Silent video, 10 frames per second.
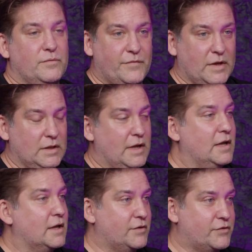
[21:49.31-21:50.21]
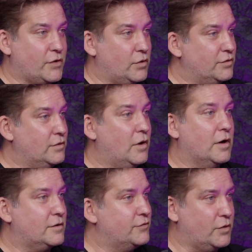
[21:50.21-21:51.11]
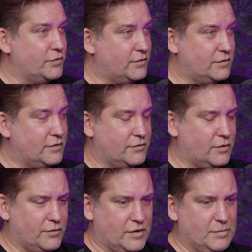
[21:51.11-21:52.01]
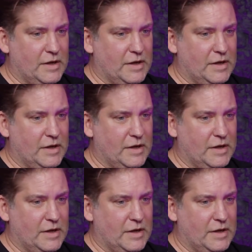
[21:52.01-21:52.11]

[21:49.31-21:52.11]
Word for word: fill in a consultant on a consultant consultancy basis.